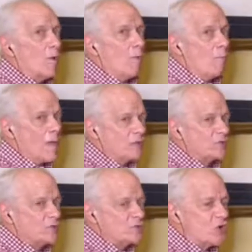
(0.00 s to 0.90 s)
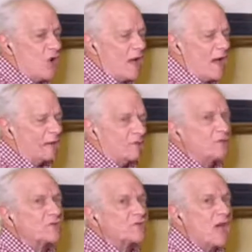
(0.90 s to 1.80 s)
who makes joy out
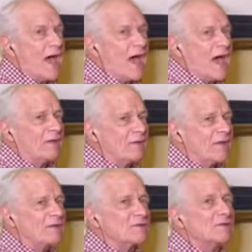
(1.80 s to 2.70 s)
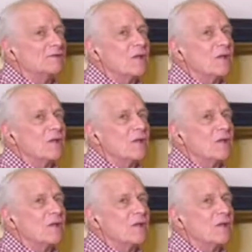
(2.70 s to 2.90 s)
of sadness.